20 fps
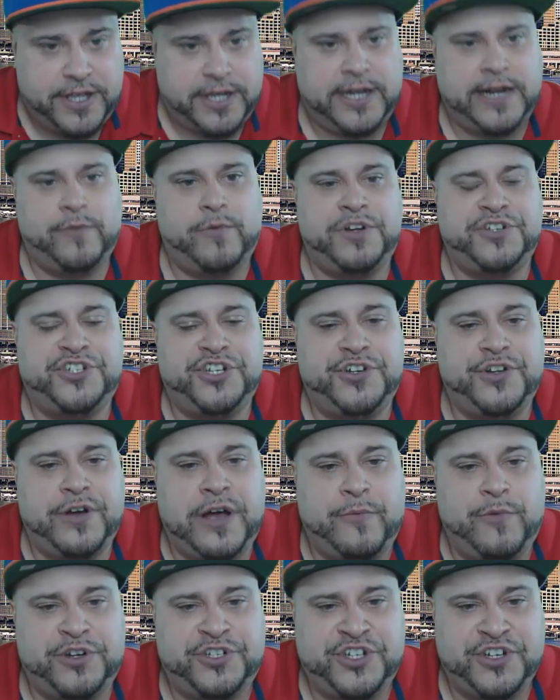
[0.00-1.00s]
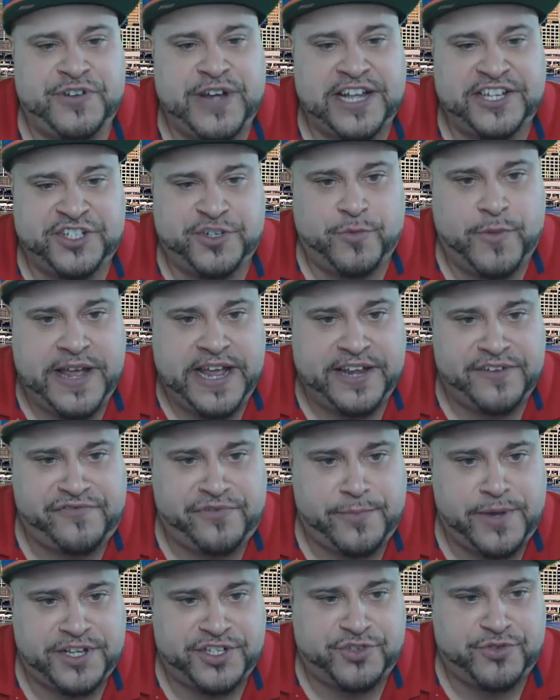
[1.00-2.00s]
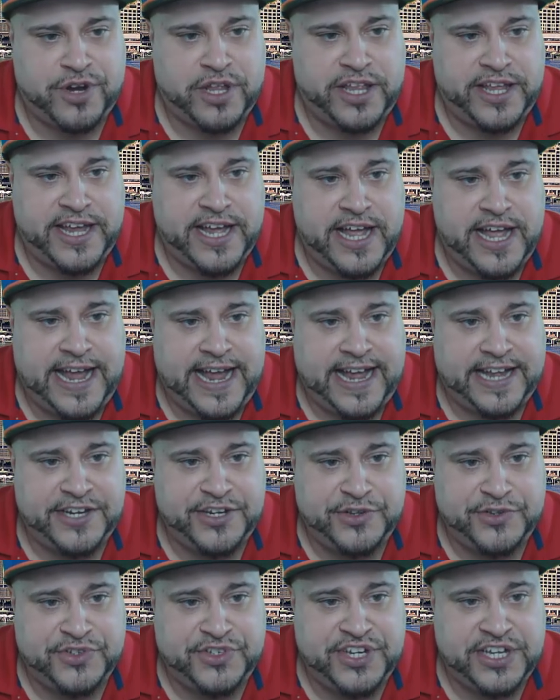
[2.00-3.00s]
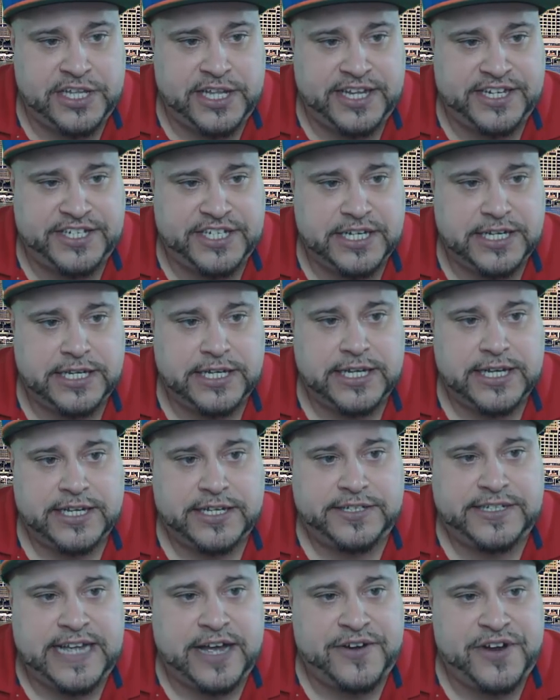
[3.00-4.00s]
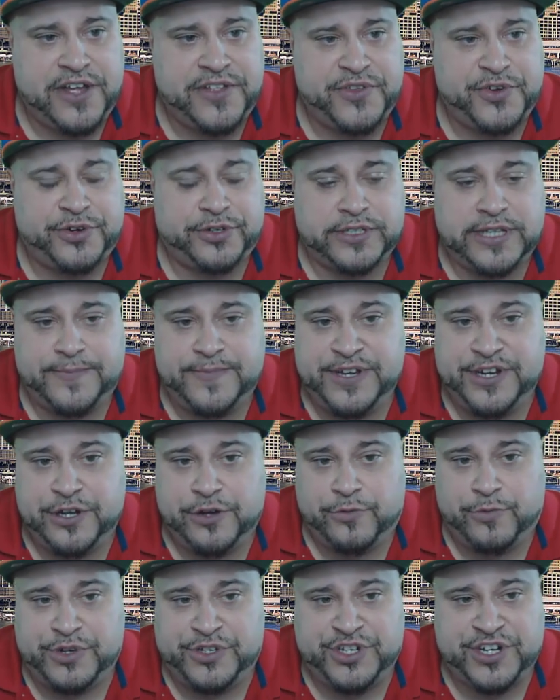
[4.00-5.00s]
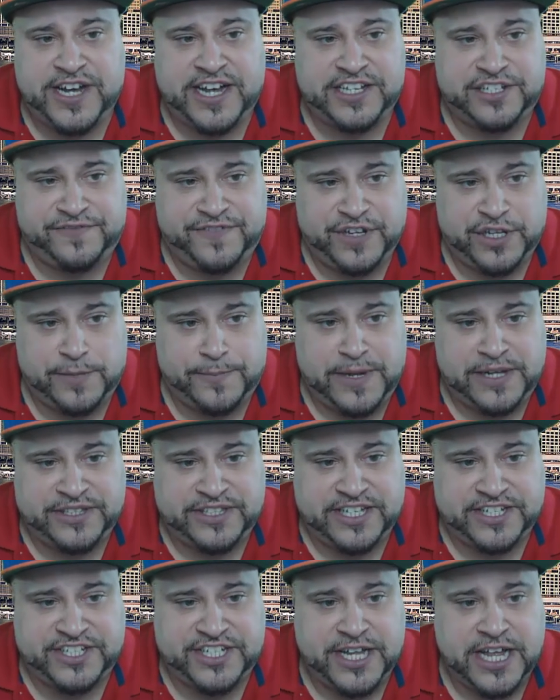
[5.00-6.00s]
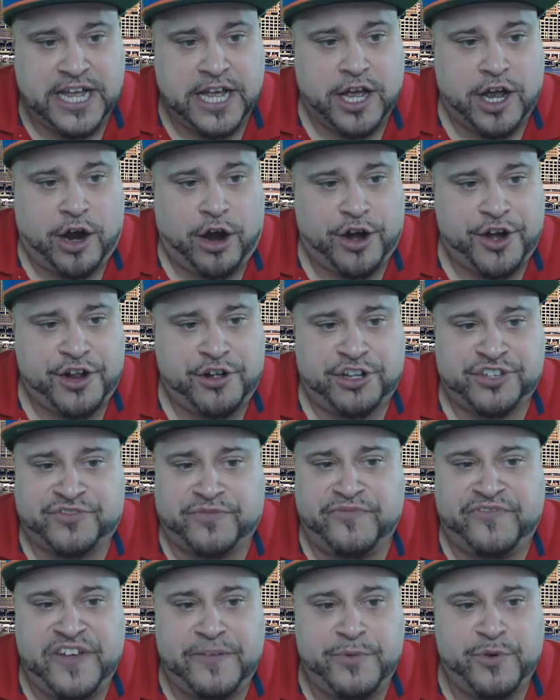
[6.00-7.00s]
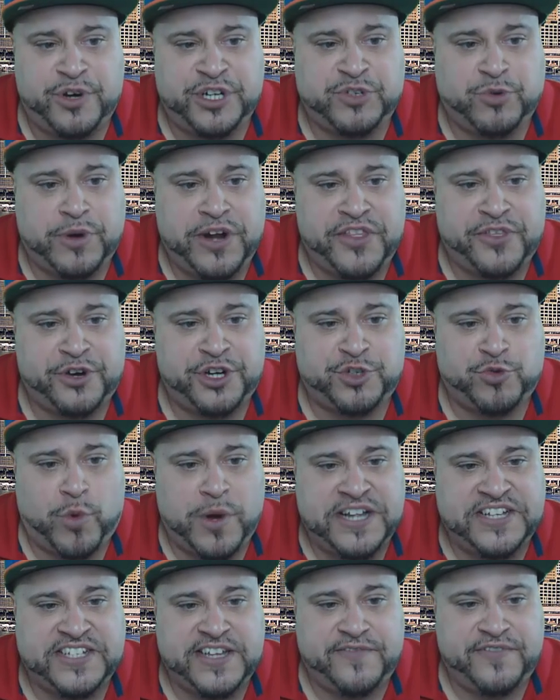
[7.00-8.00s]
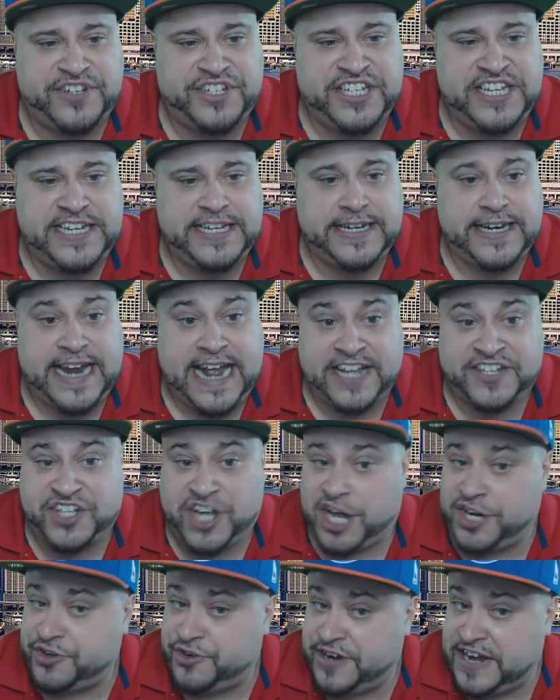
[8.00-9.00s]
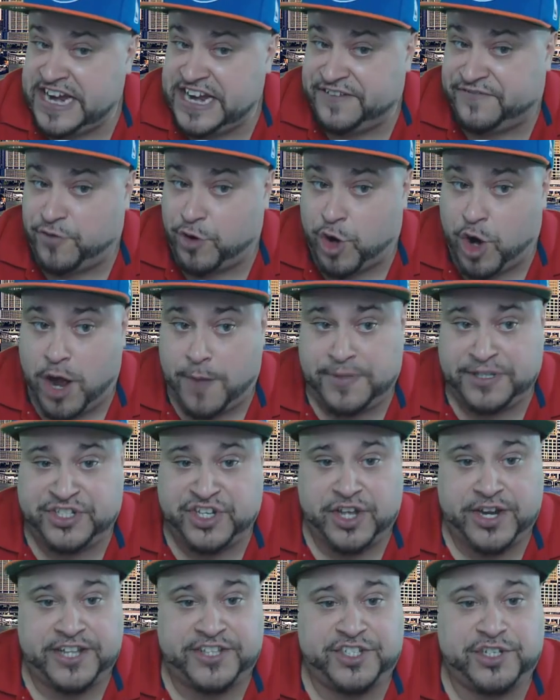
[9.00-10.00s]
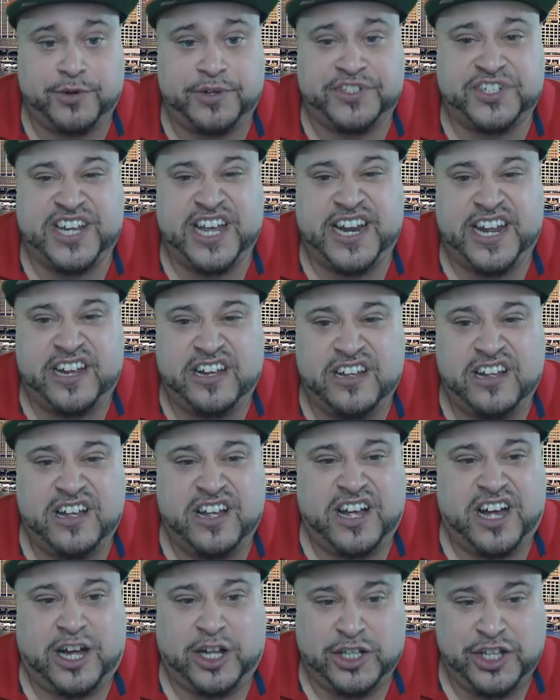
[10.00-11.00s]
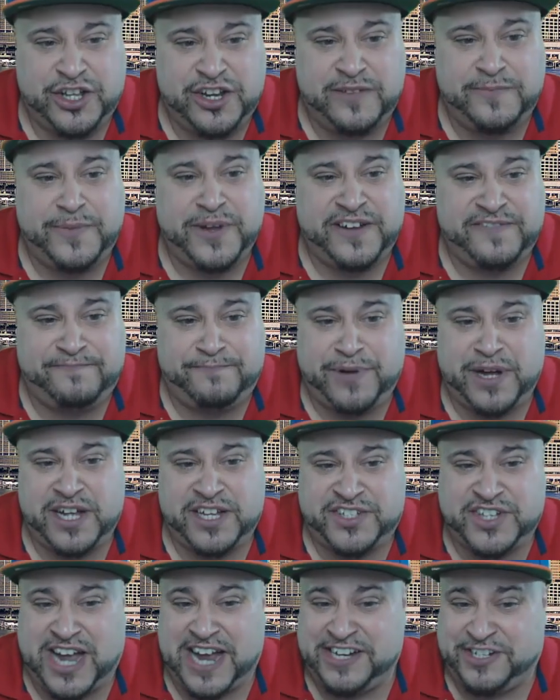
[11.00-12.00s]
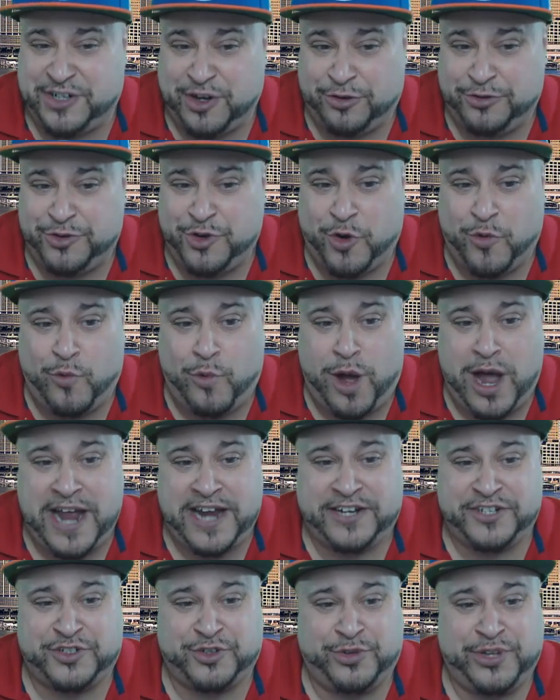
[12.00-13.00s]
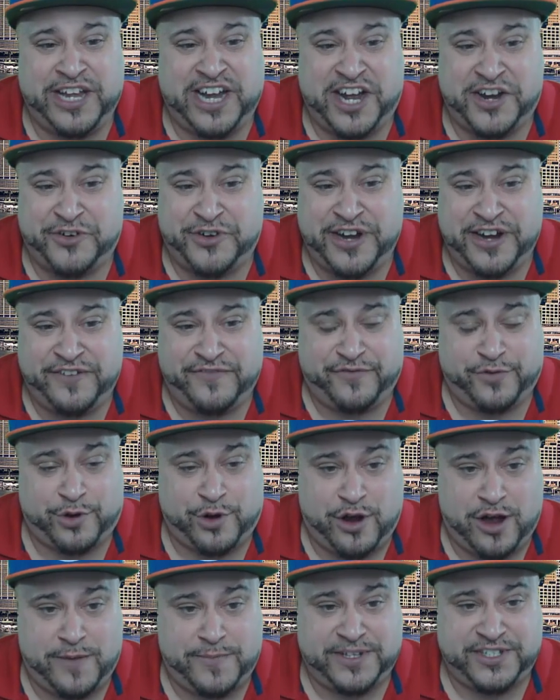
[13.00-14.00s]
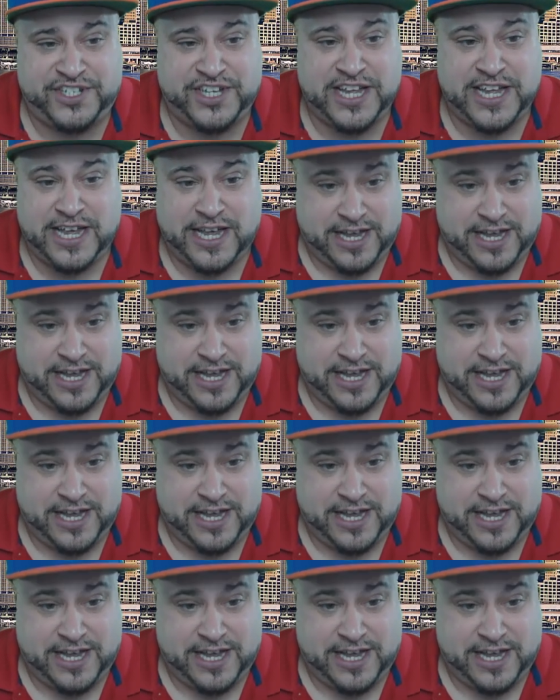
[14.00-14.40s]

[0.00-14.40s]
And I want you guys to weigh in from Australia and New Zealand down under and let me know what you guys feel about this. Articles from February 23rd, 2017. It has 184 comments on it, so it's getting a little bit of buzz. I don't know why there's only 184 comments.